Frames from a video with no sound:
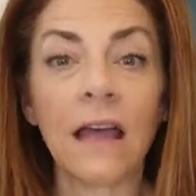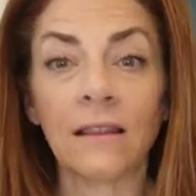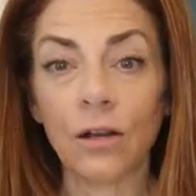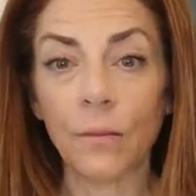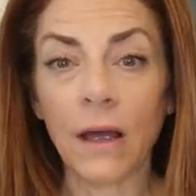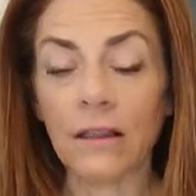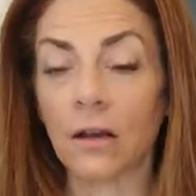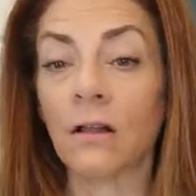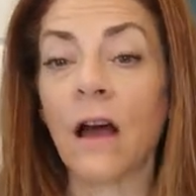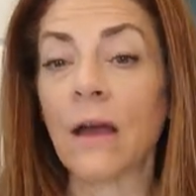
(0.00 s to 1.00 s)
And little by
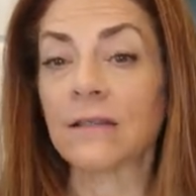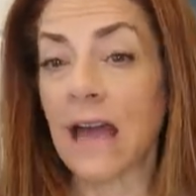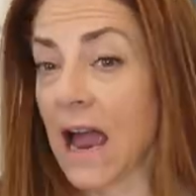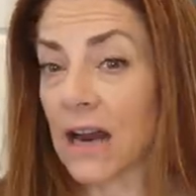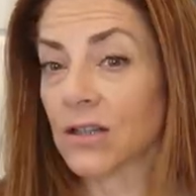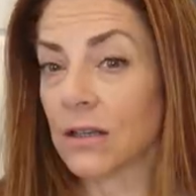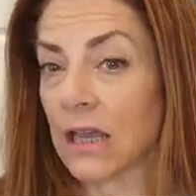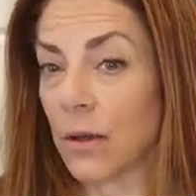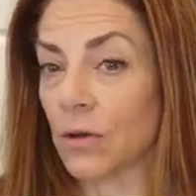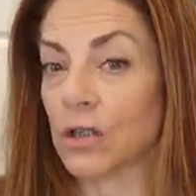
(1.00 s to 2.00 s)
little, I was
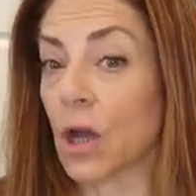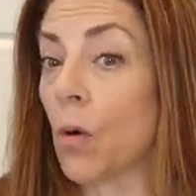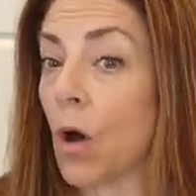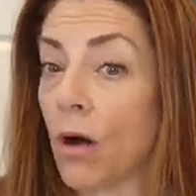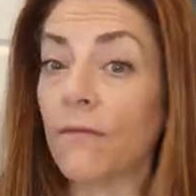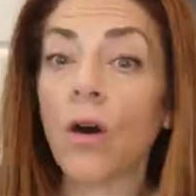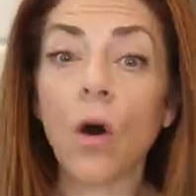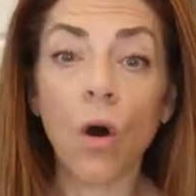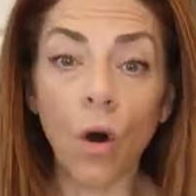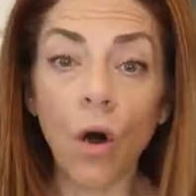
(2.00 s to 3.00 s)
actually able to go off
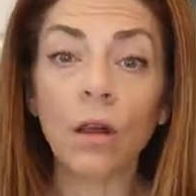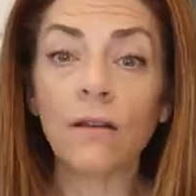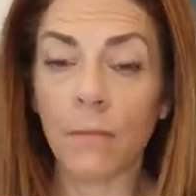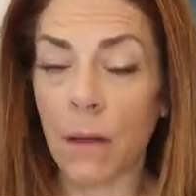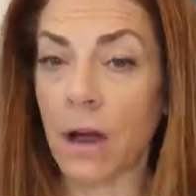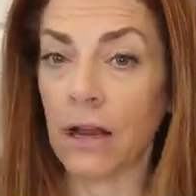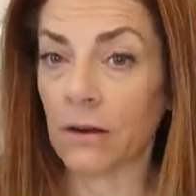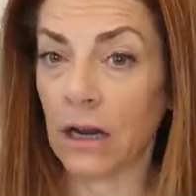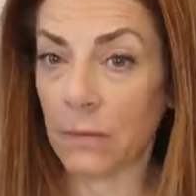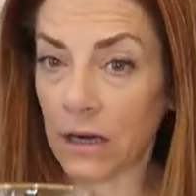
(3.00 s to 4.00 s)
all of my
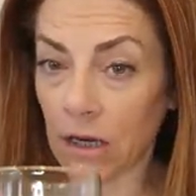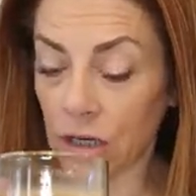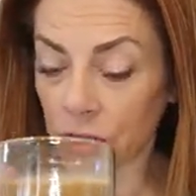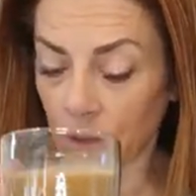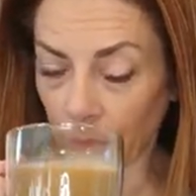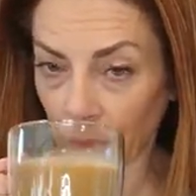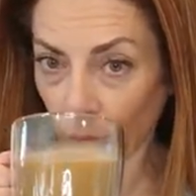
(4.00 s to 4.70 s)
migraine medication.